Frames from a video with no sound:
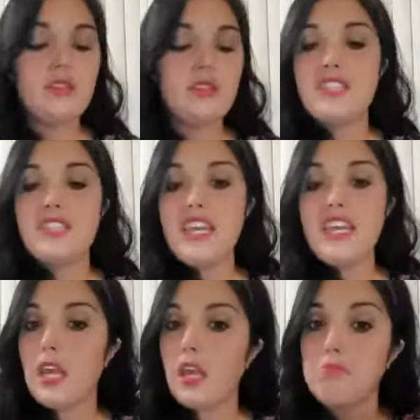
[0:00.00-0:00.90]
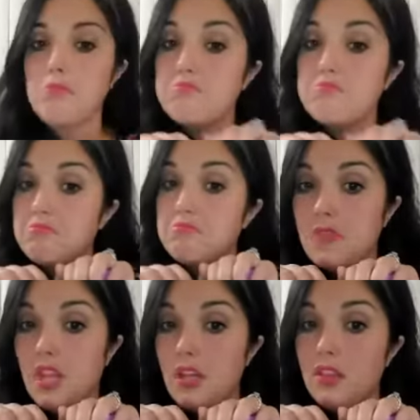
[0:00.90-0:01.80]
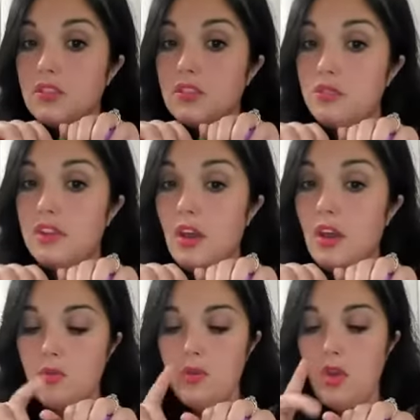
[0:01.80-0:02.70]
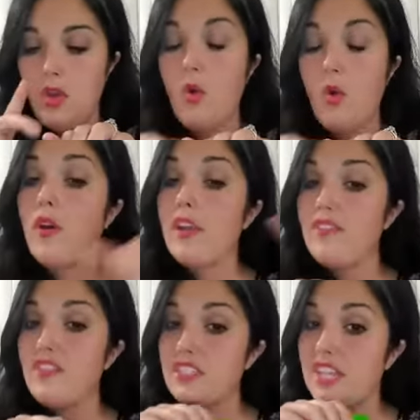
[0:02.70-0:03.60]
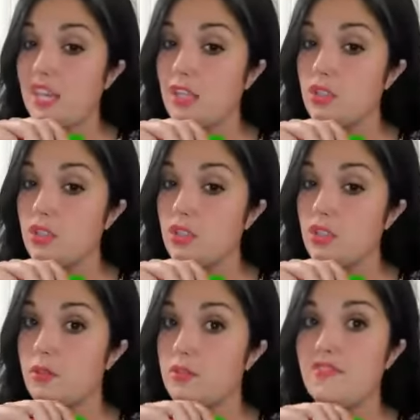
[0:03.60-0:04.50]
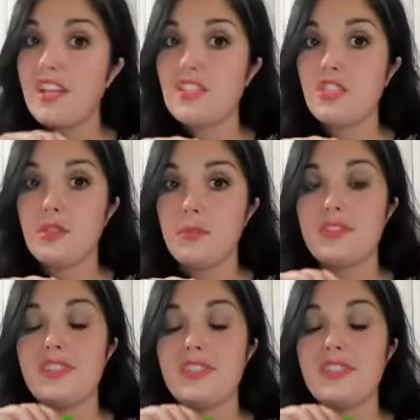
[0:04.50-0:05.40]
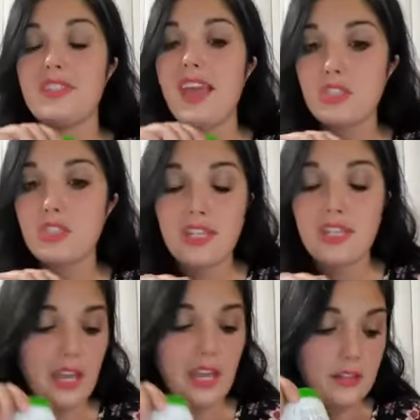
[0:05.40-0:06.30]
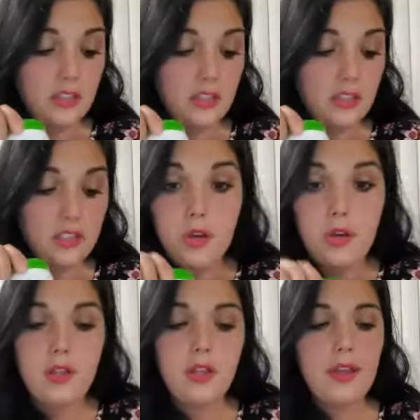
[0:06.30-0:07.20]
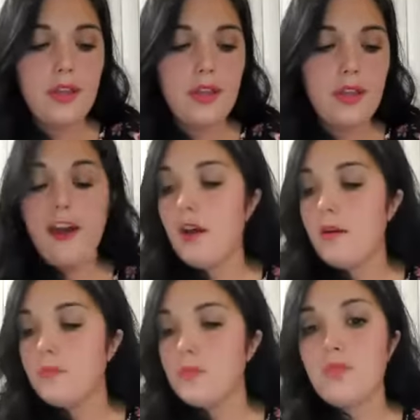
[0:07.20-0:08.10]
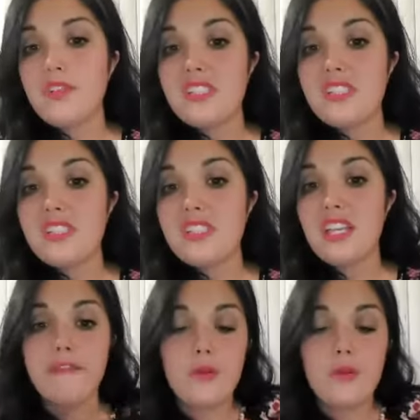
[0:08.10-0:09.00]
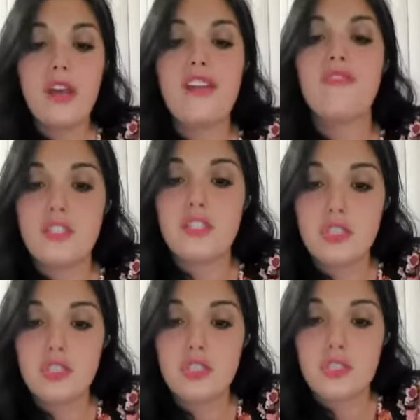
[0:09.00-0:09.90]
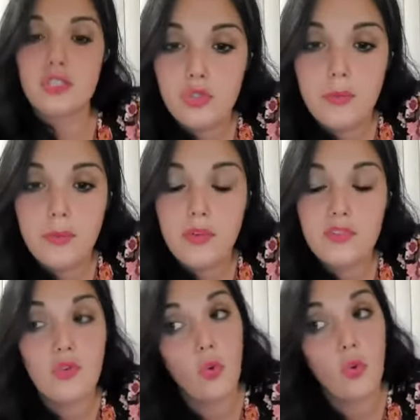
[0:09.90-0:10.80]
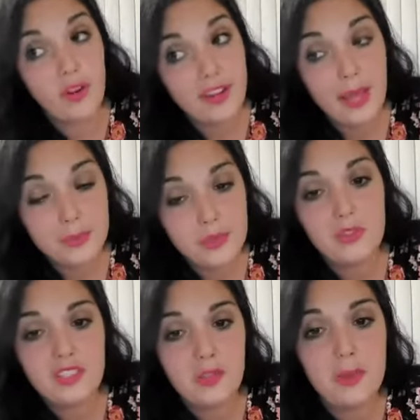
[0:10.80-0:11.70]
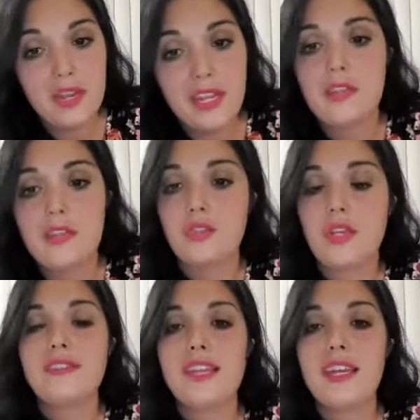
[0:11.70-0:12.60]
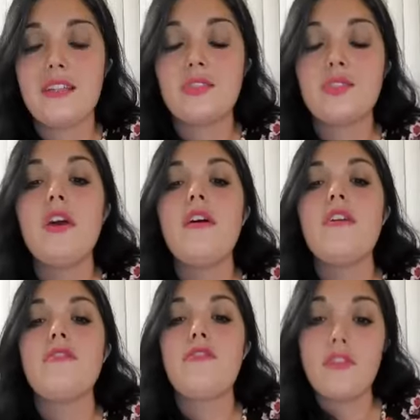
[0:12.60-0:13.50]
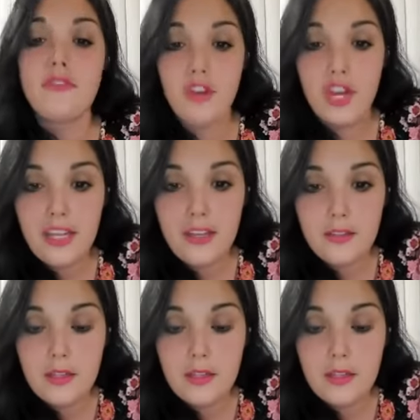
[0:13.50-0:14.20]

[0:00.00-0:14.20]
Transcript: taking the trio, or even taking just the fruits and vegetables, is actually eligible to receive fruit and vegetable chewables or capsules, depending on your child's age, for free